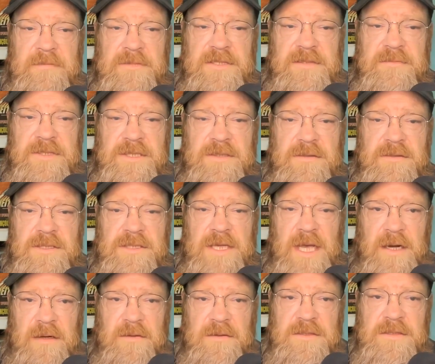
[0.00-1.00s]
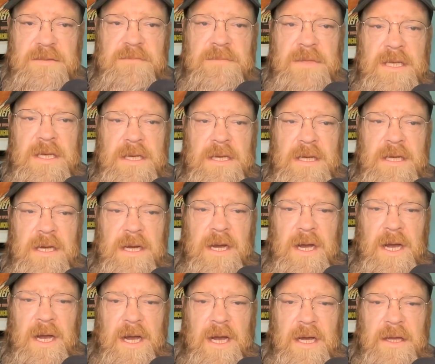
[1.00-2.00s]
it comes to Mr. Suttles.
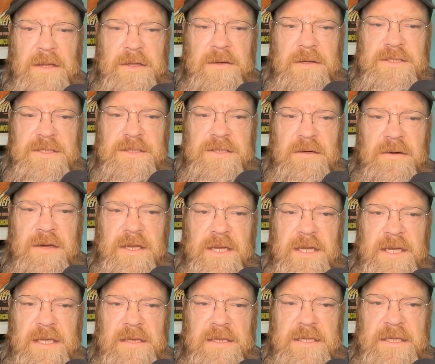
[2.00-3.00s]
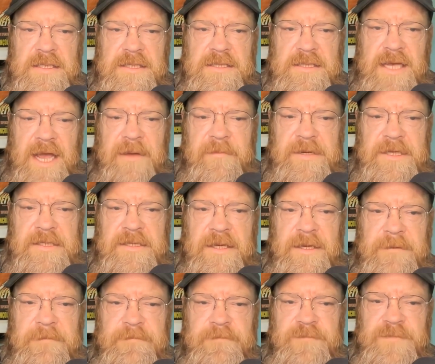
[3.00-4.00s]
The U.S. Attorney Leah
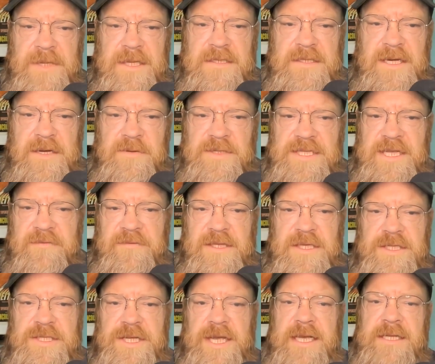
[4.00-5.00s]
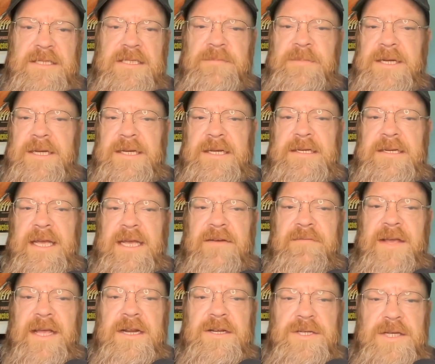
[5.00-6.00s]
Simonton said he was given these chances, but he didn't take
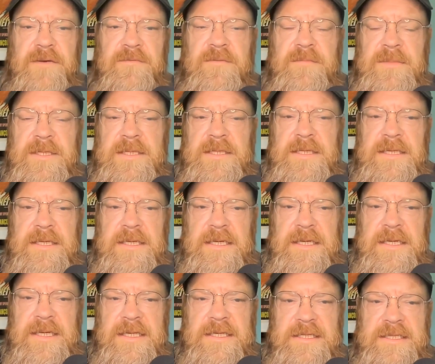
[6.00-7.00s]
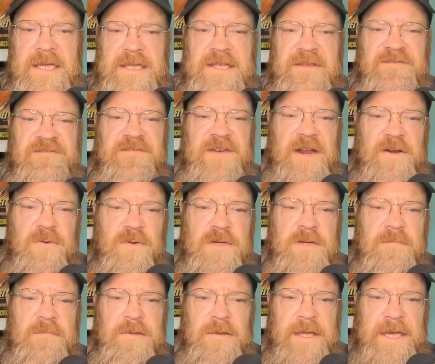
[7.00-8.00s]
advantage of them. Instead, the federal
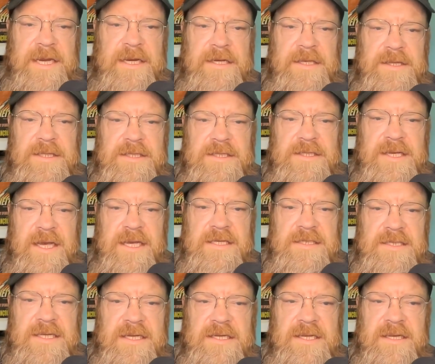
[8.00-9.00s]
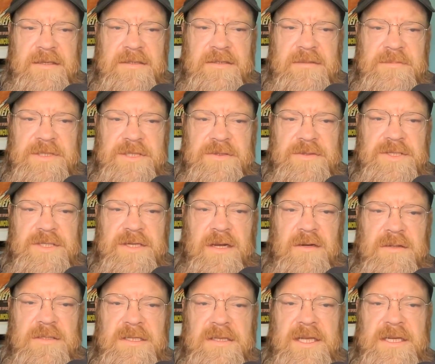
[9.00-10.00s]
complaint in this case details that Mr.
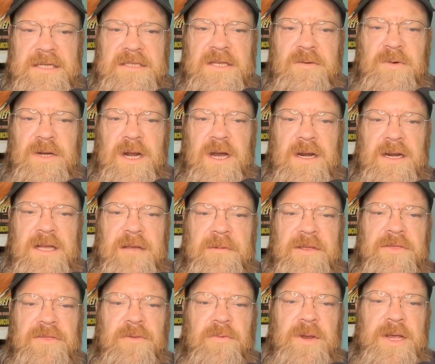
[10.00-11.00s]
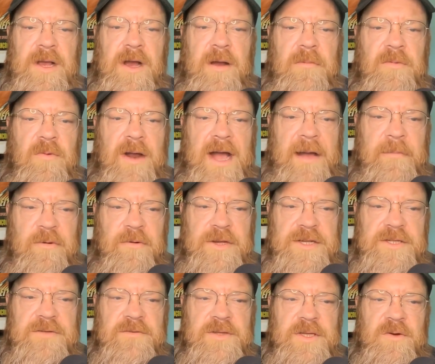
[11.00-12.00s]
Suttles allegedly went on to commit three armed
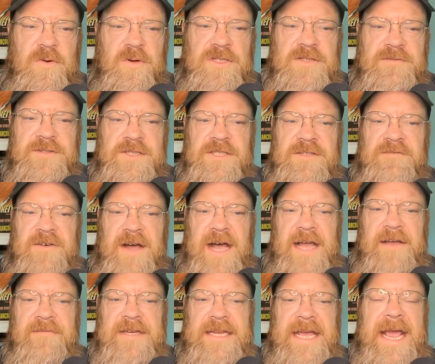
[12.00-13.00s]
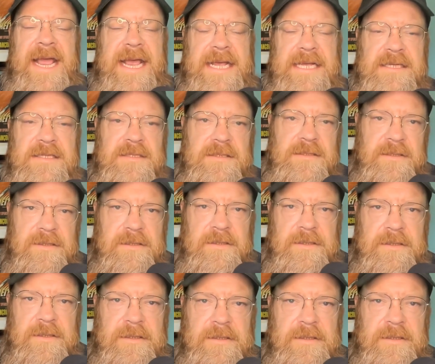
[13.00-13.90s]
robberies over the course of just 5 days